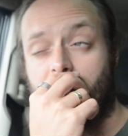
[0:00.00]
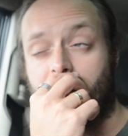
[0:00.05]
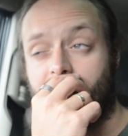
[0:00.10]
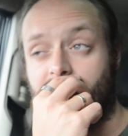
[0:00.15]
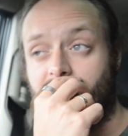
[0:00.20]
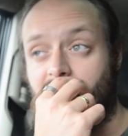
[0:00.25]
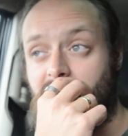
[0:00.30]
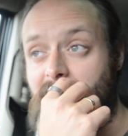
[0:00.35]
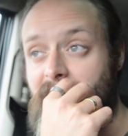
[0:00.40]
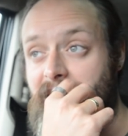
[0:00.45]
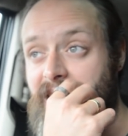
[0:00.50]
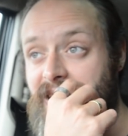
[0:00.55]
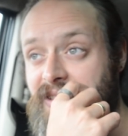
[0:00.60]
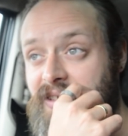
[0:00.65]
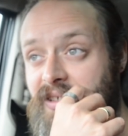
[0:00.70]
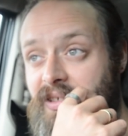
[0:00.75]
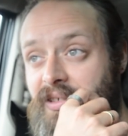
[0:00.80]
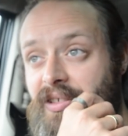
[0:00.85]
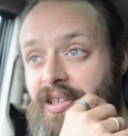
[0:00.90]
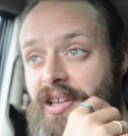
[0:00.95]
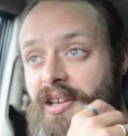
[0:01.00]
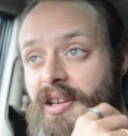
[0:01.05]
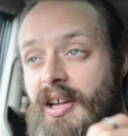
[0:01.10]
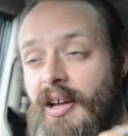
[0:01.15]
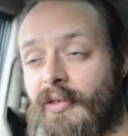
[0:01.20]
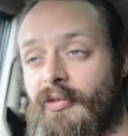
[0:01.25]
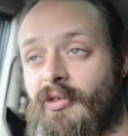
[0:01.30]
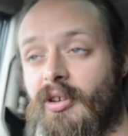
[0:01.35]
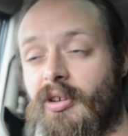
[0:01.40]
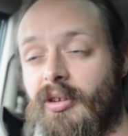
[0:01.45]
relaxing
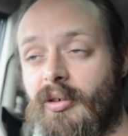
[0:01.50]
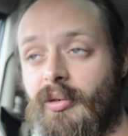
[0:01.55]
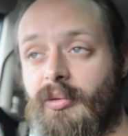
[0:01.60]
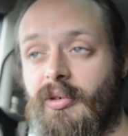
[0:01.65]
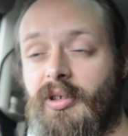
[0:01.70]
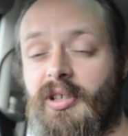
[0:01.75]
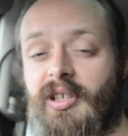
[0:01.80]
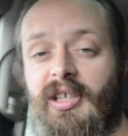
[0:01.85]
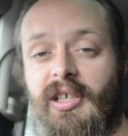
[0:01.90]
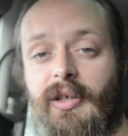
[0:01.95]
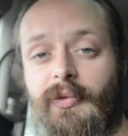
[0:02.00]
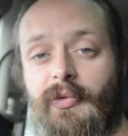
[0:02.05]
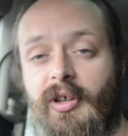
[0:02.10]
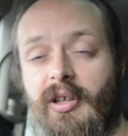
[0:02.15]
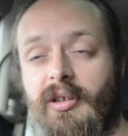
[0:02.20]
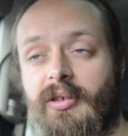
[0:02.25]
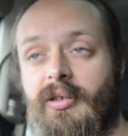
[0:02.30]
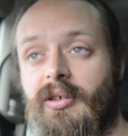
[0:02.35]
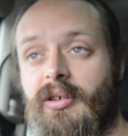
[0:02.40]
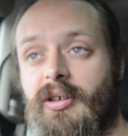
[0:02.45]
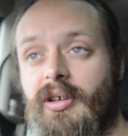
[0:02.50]
afternoon and evening.